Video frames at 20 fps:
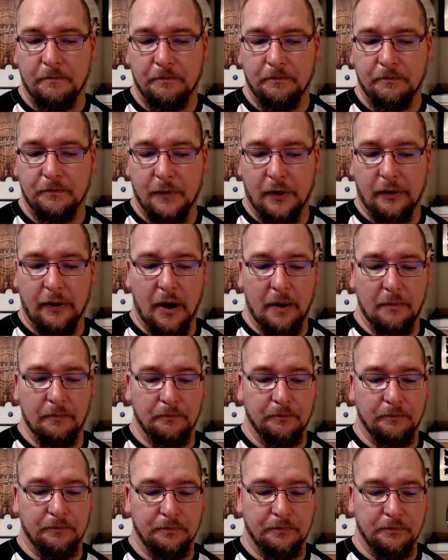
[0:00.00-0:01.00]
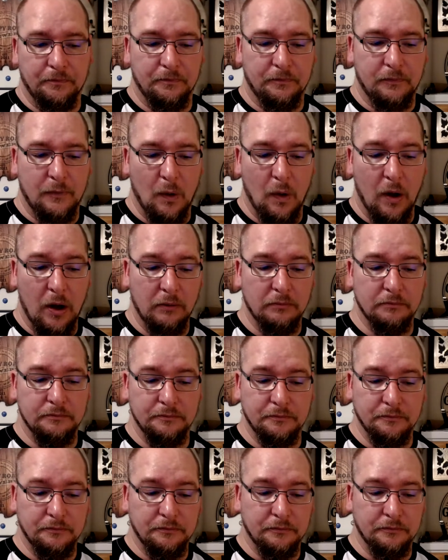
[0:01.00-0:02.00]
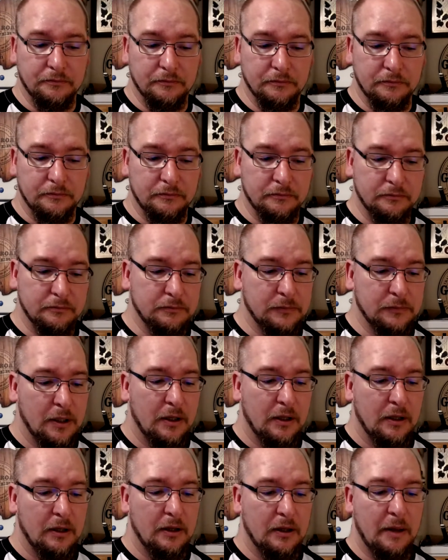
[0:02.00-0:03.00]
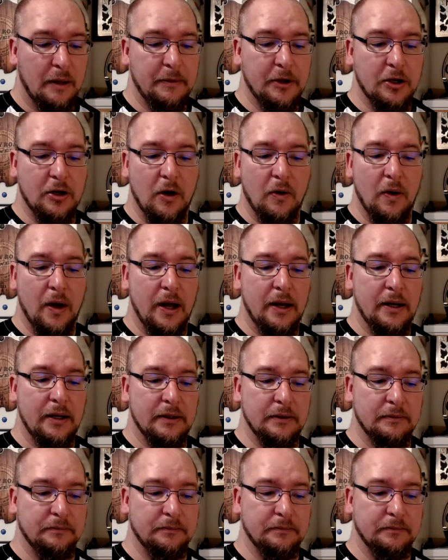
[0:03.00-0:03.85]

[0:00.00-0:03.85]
All right, well, let me go ahead and